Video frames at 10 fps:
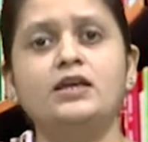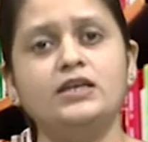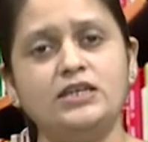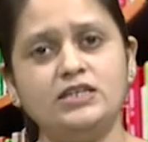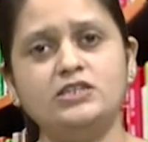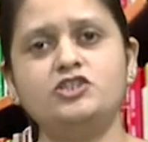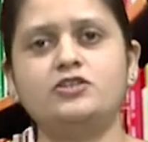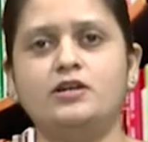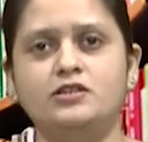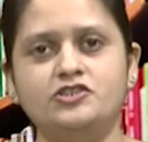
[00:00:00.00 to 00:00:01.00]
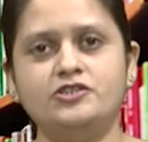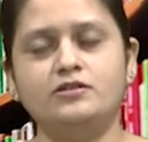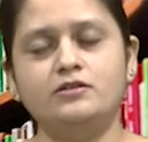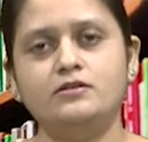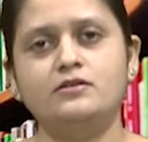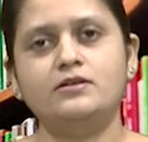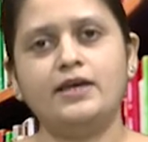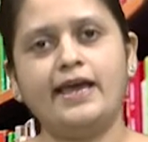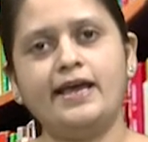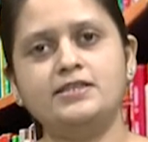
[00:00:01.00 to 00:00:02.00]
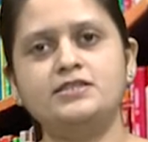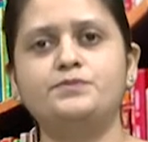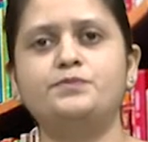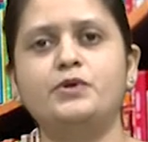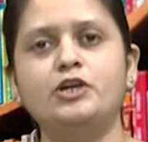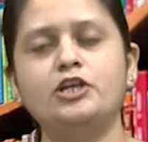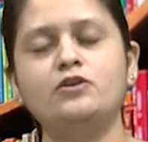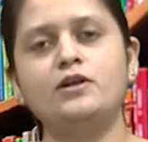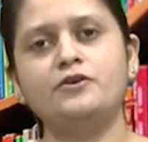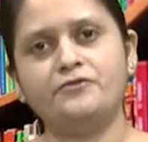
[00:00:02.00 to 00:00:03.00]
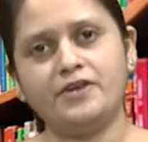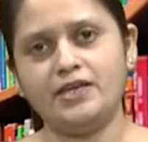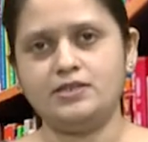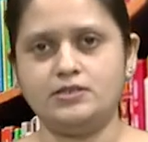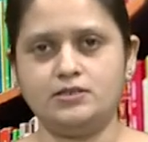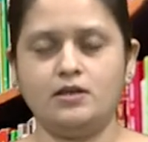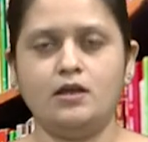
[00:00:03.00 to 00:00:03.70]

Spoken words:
Each culture has particular ways